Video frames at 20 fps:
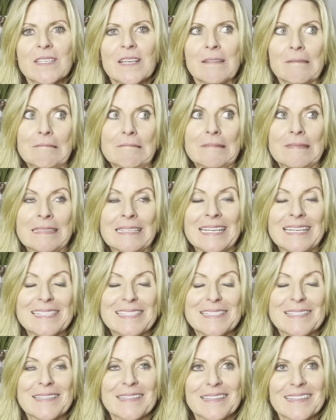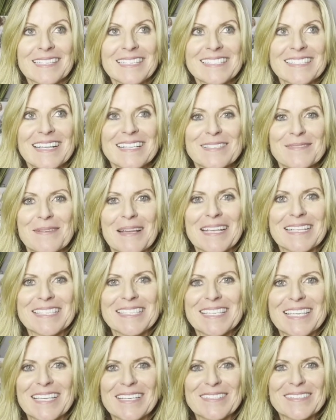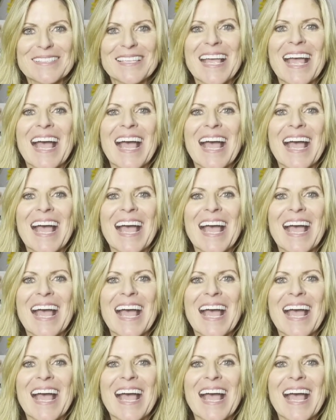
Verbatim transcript: so well, that's, at least that's my excuse.